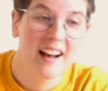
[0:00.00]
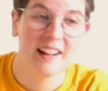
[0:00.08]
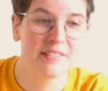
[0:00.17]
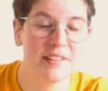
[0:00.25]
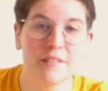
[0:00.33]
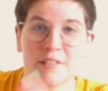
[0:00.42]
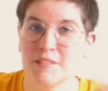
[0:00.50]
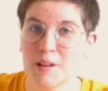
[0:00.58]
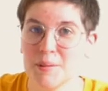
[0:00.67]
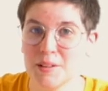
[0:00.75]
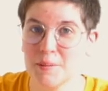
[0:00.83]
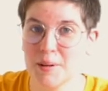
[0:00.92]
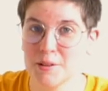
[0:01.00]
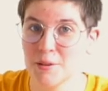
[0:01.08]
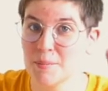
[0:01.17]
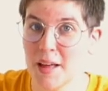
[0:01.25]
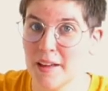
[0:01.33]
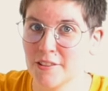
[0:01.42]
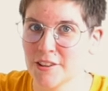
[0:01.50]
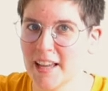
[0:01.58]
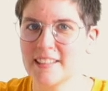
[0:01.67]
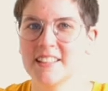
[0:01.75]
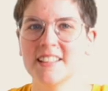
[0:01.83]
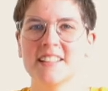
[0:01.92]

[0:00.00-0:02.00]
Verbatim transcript: I'll never film in the bedroom ever again.